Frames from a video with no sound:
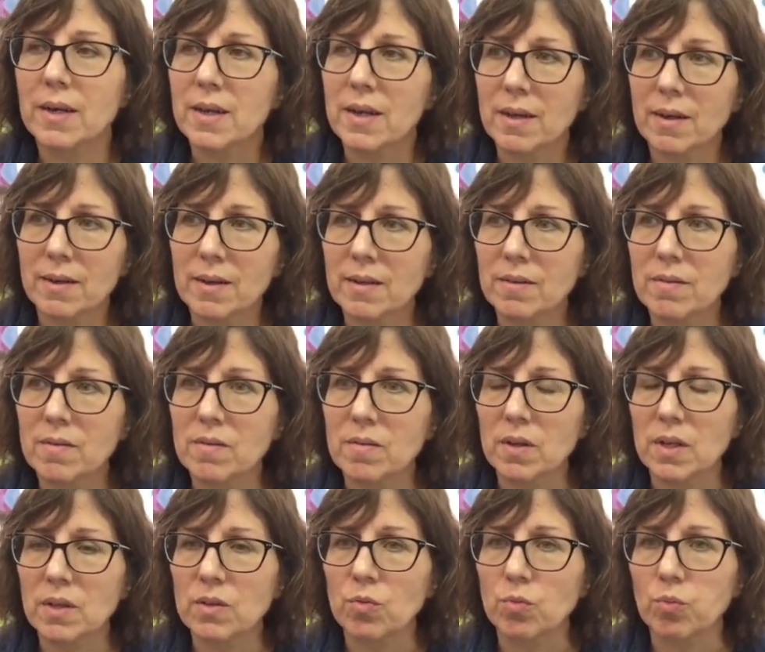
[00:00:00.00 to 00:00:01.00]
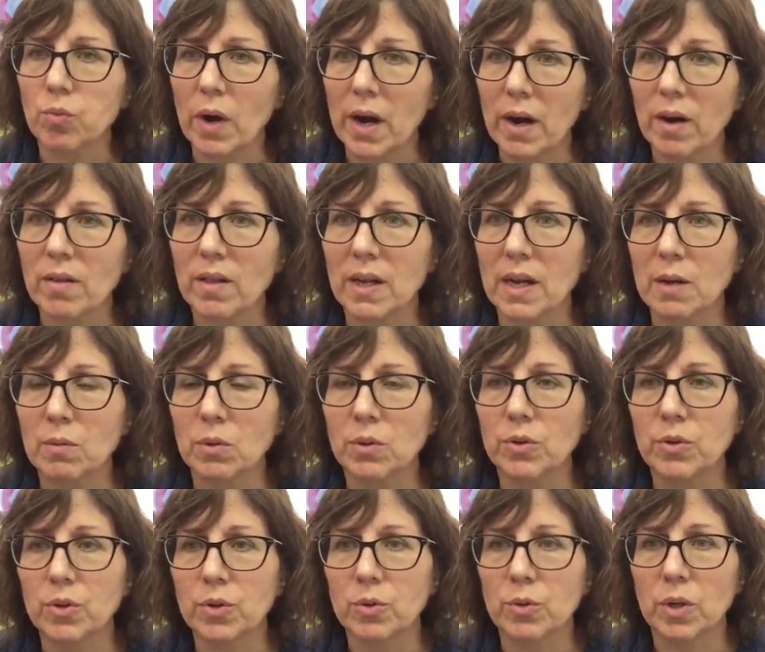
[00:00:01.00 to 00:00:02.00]
It's rare that I will
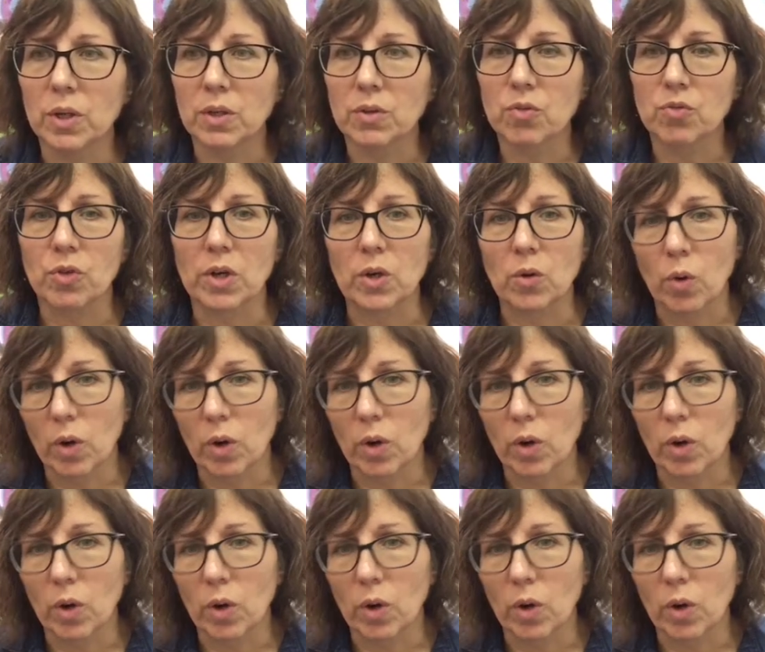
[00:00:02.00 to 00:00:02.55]
do a straight